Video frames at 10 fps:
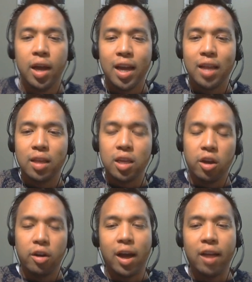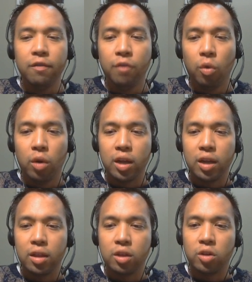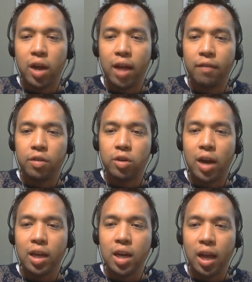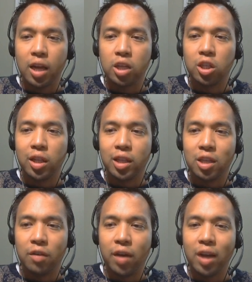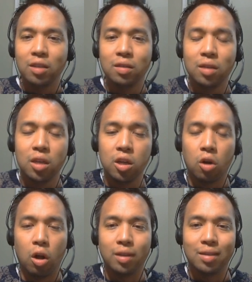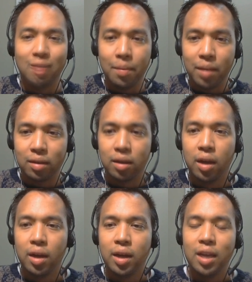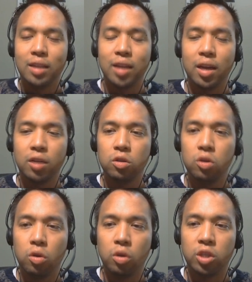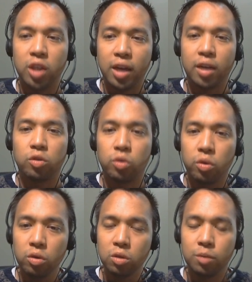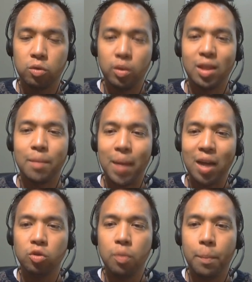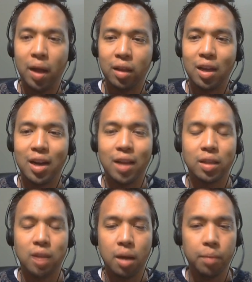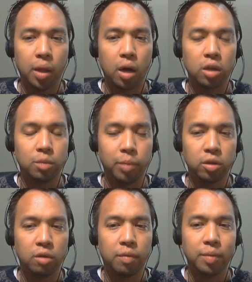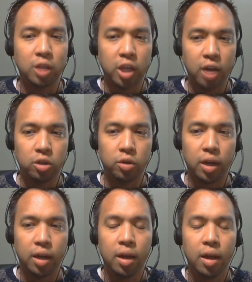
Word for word: In the year 940 of the Dragon Age, Divine Justinia called a summit, intending to negotiate a truce between the Mage Rebellion and the Templars splintered from the Chantry.